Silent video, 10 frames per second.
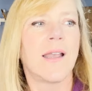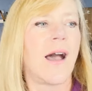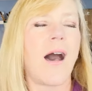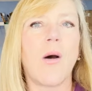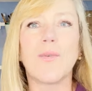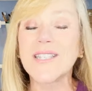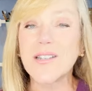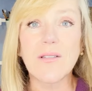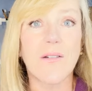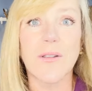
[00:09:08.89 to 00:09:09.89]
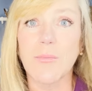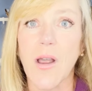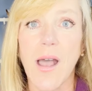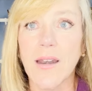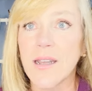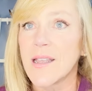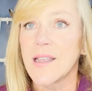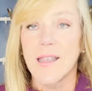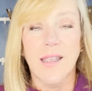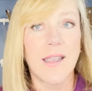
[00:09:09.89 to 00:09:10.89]
Uh, we still love LeBron,
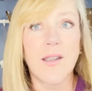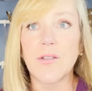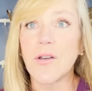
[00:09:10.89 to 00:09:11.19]
even